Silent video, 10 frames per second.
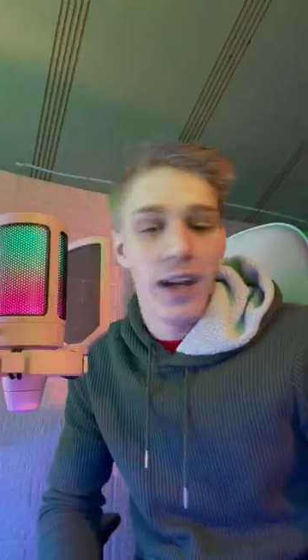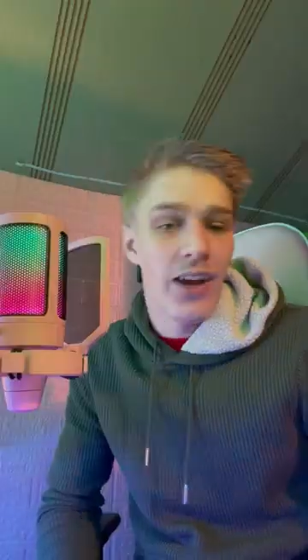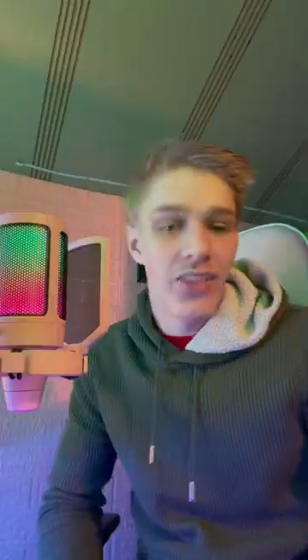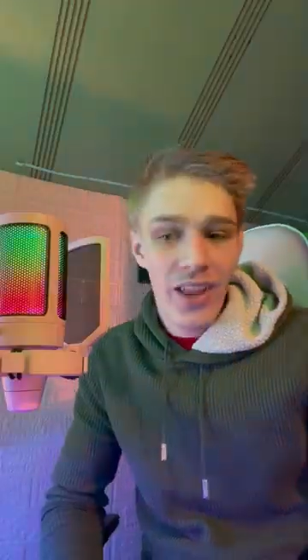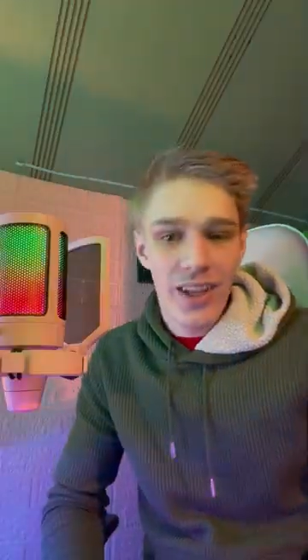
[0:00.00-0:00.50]

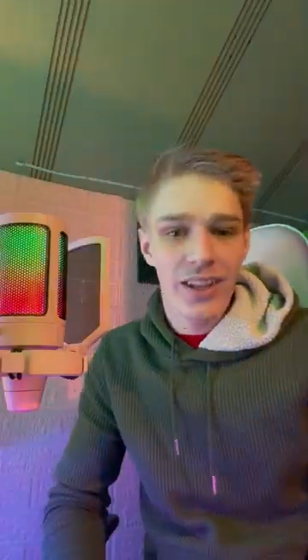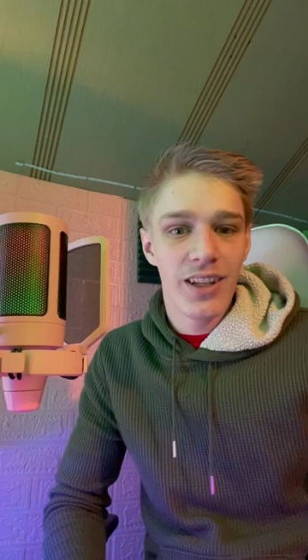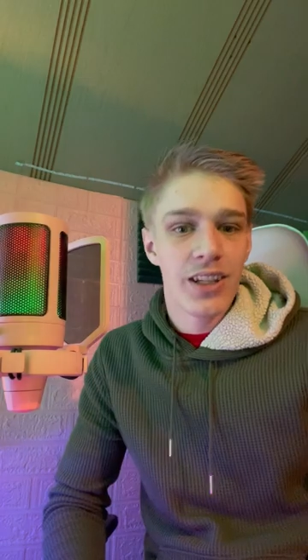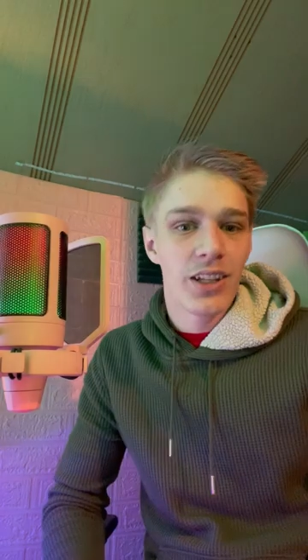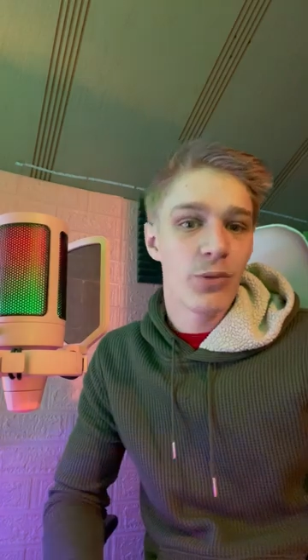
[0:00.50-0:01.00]
And
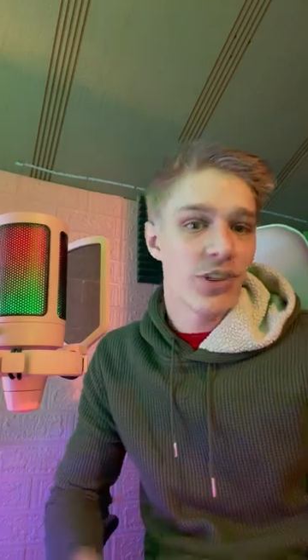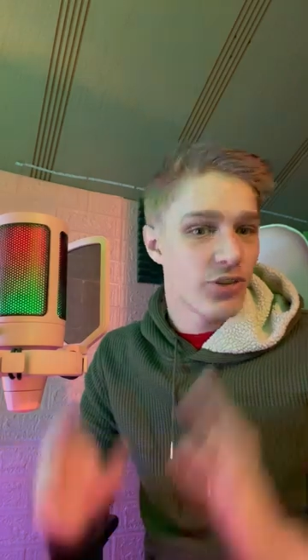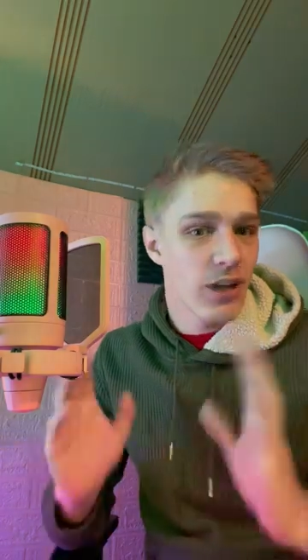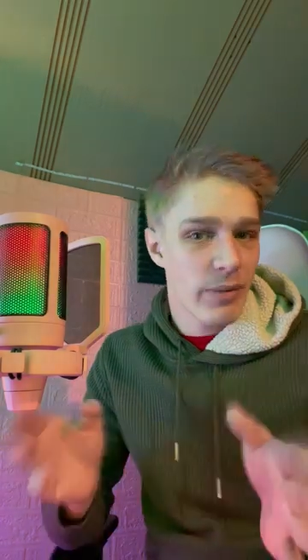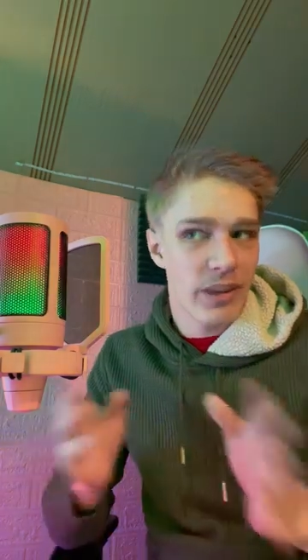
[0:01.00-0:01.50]
then, you want
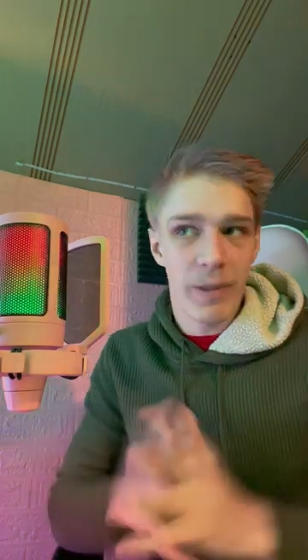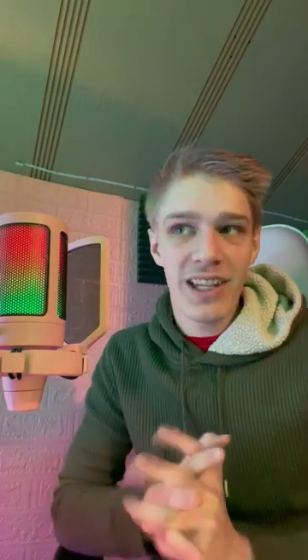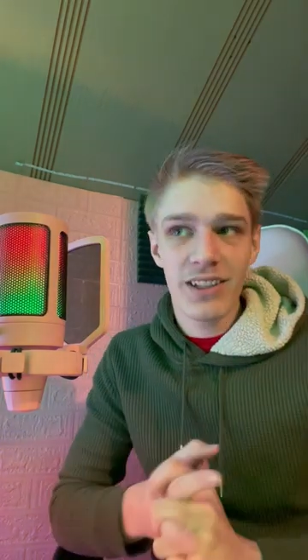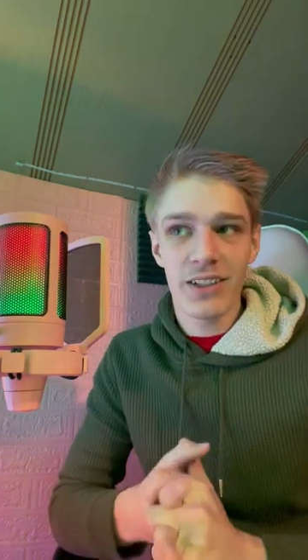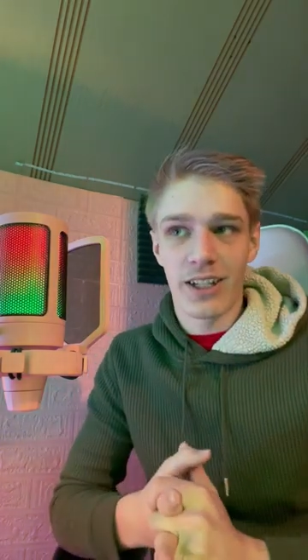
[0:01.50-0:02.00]
to grab at the
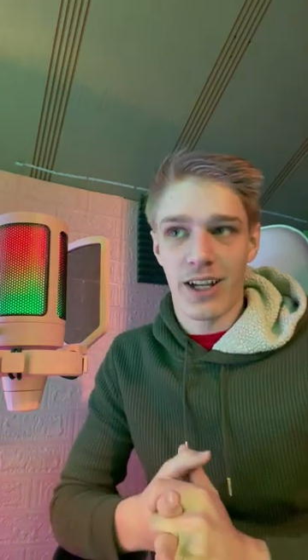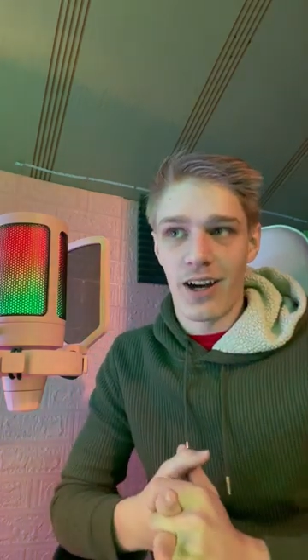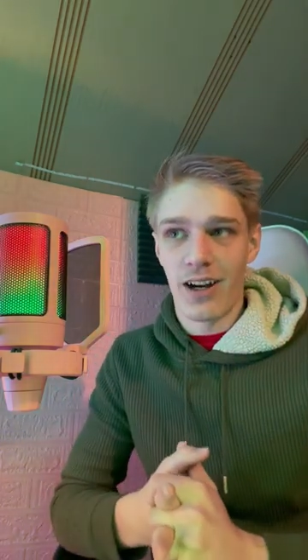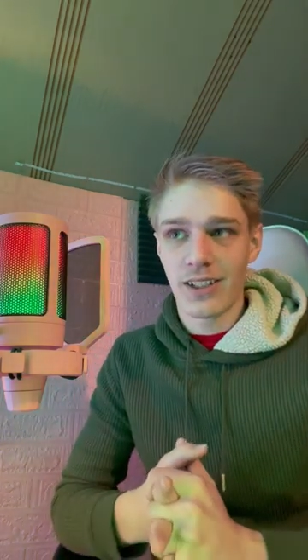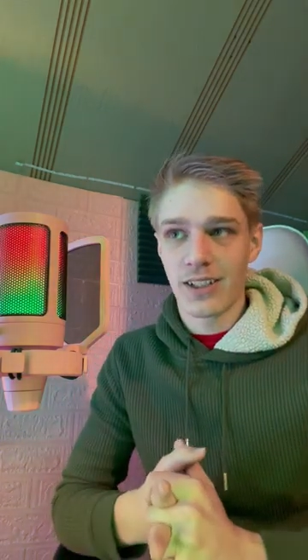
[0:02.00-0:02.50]
base of your
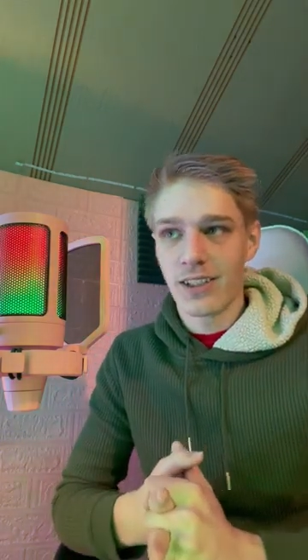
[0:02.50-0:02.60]
cock.